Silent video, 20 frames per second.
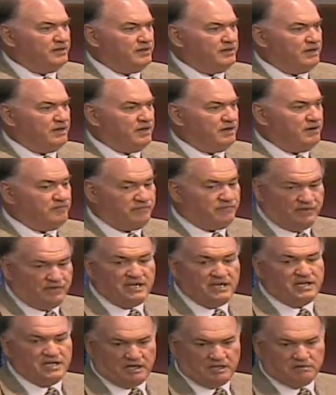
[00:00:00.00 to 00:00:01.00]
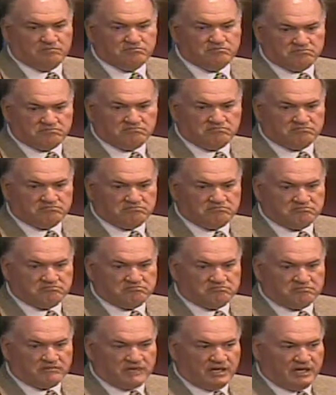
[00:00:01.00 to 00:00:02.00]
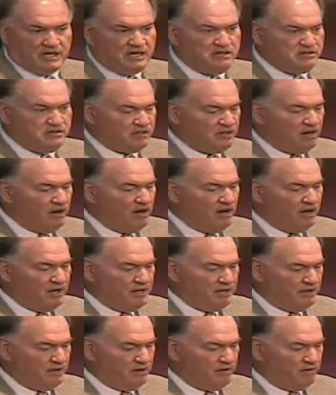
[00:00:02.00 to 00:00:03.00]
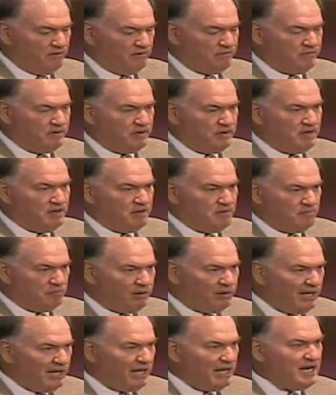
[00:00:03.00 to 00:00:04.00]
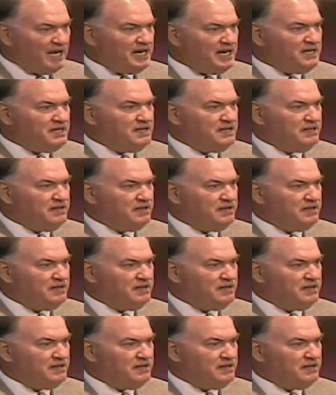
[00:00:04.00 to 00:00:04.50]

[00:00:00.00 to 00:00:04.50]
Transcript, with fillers: of thinking, He's a God of plain.